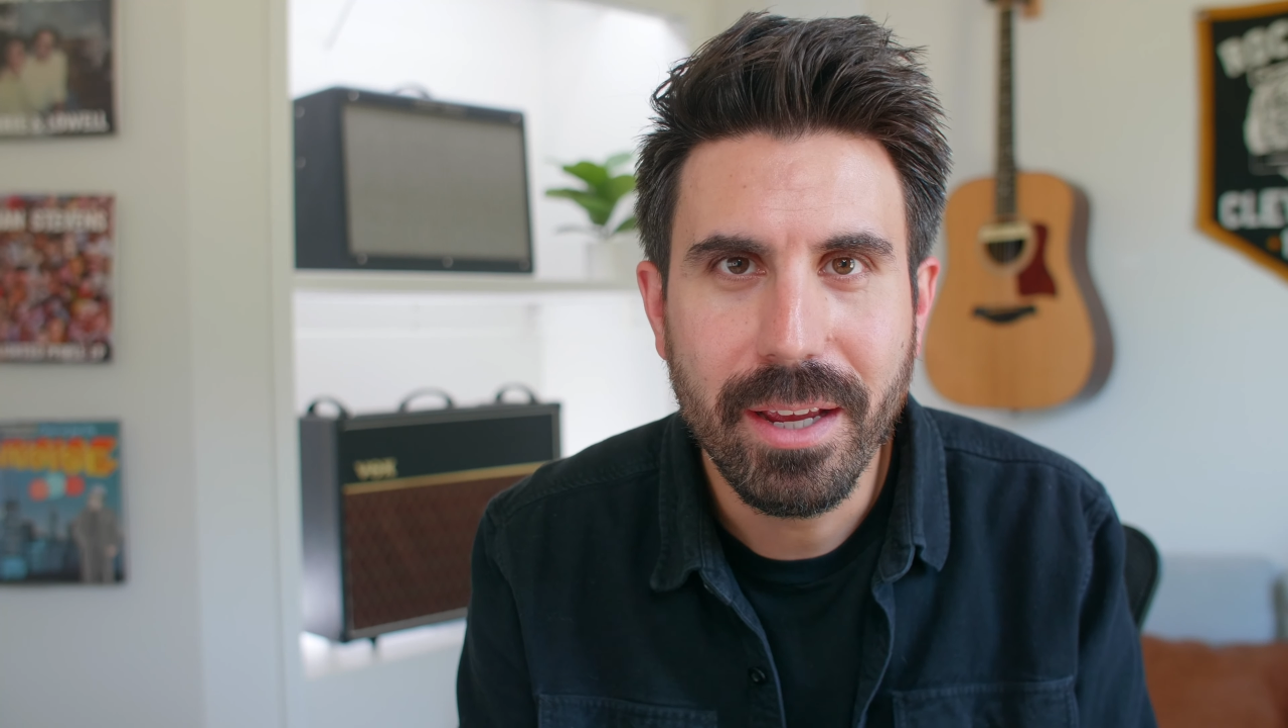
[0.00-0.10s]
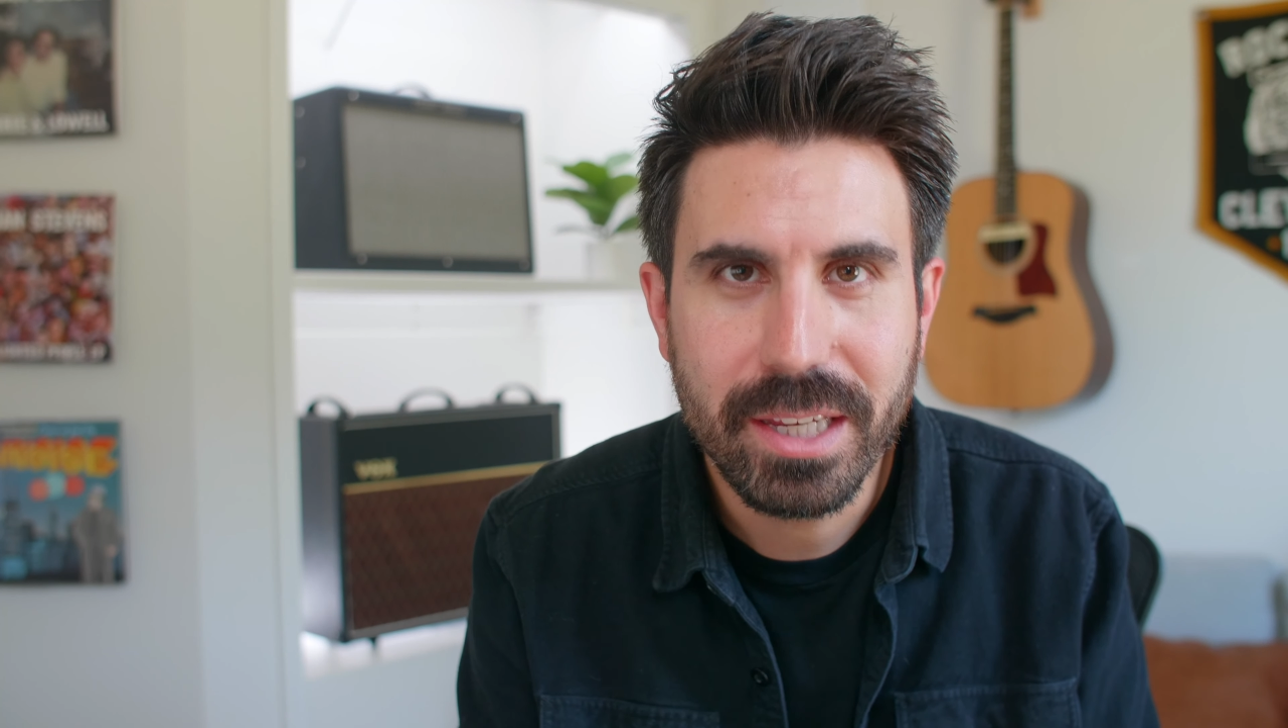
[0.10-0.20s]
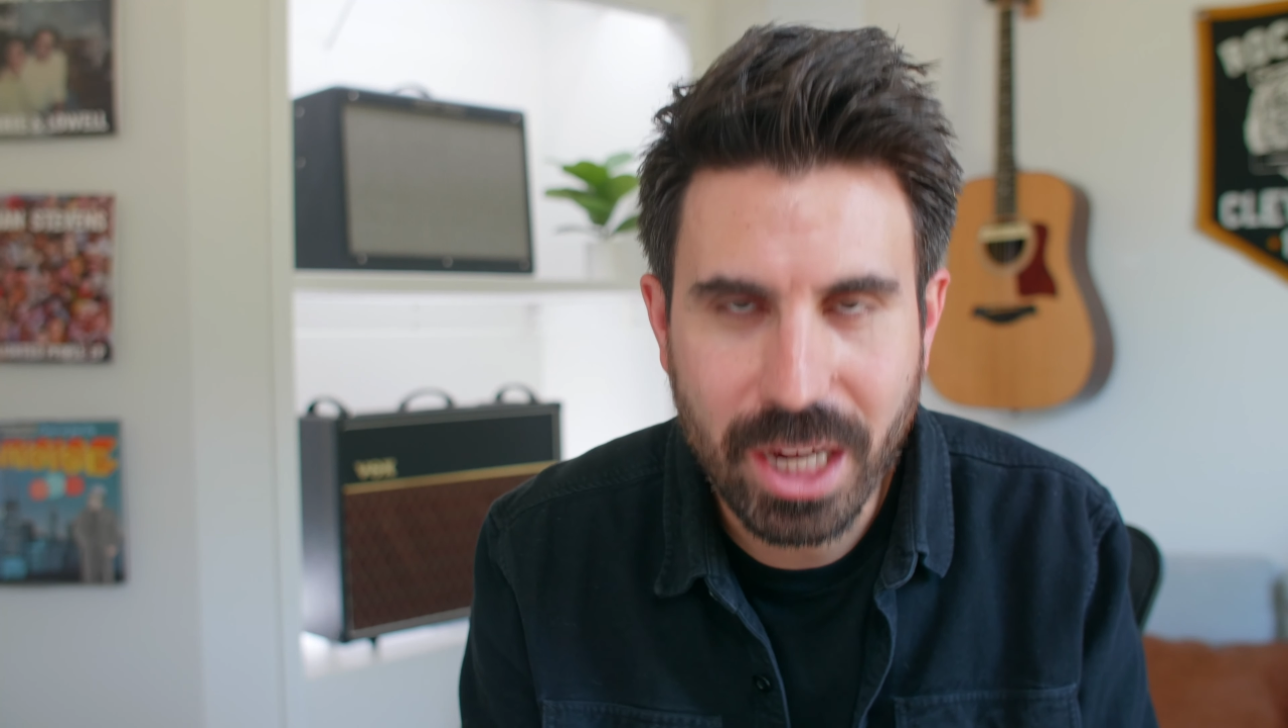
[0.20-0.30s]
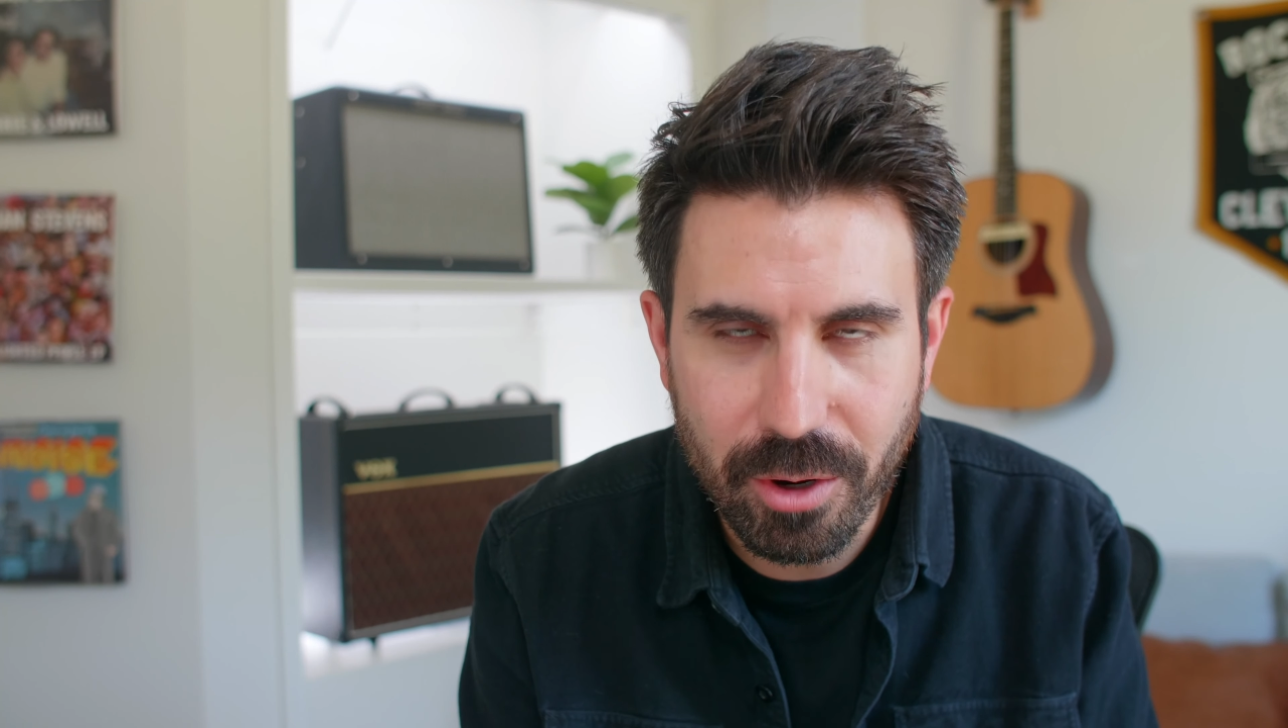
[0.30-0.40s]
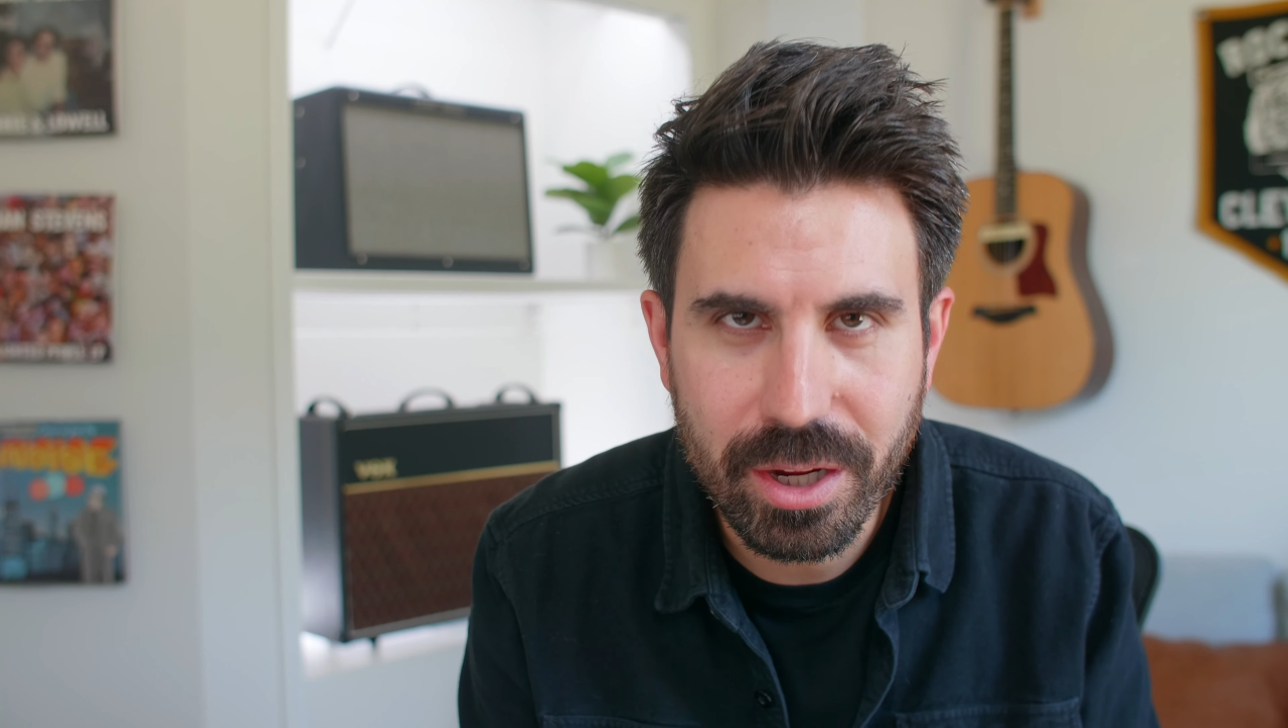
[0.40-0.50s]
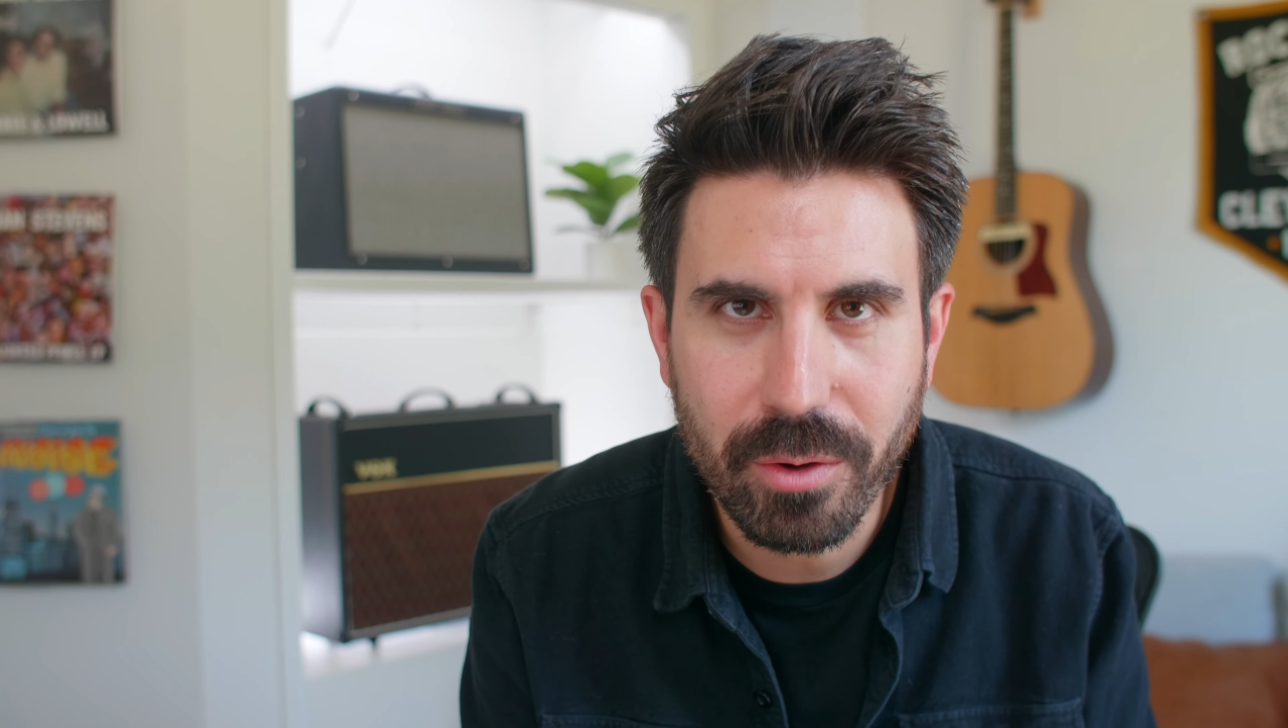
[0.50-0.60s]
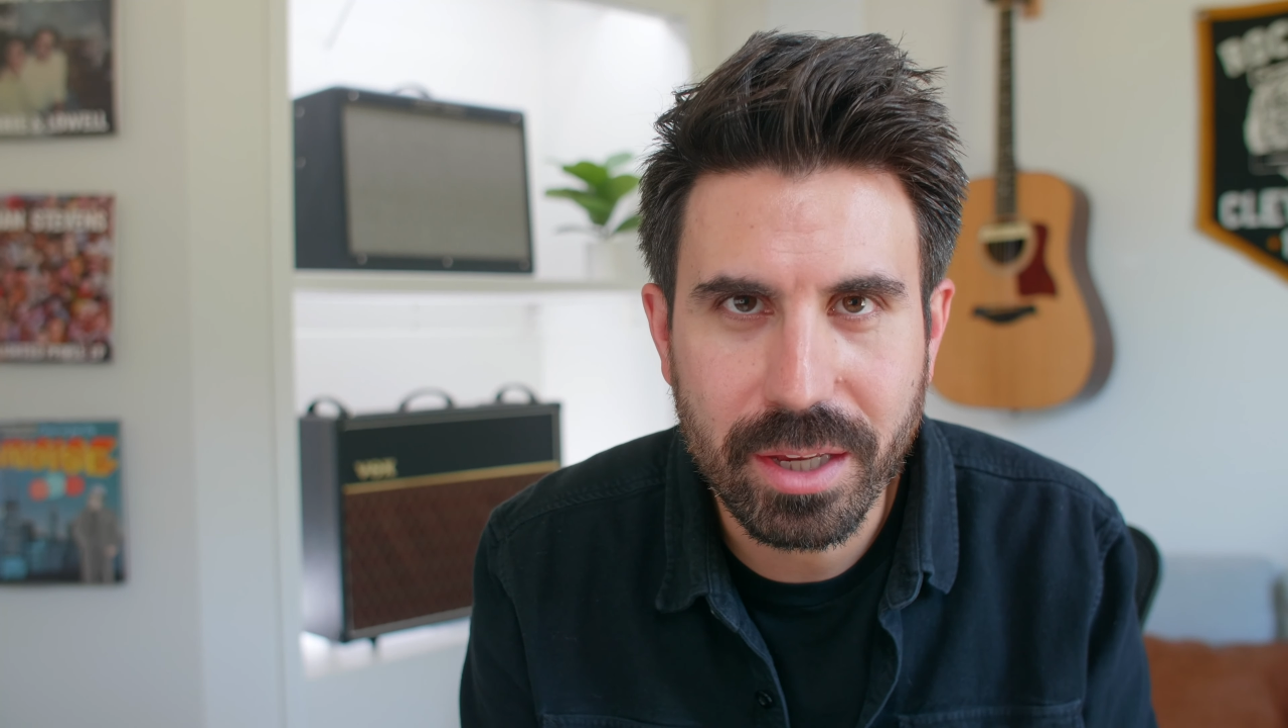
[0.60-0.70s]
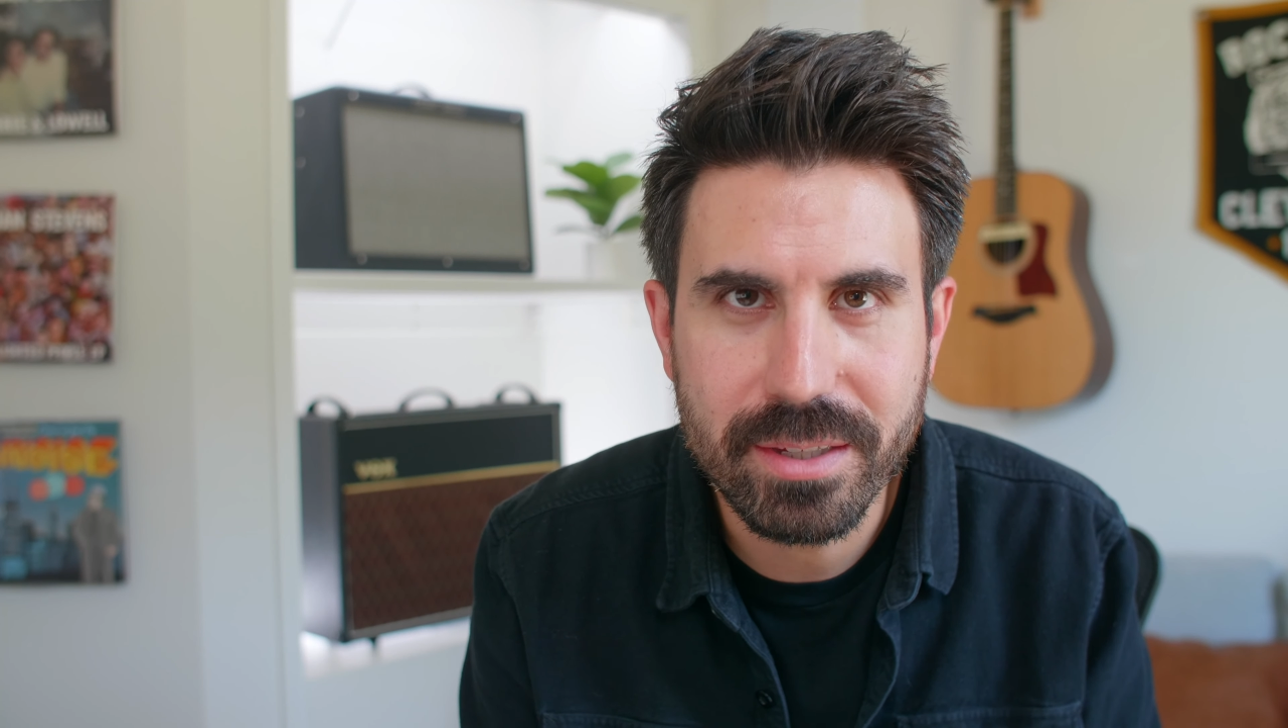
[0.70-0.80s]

karaoke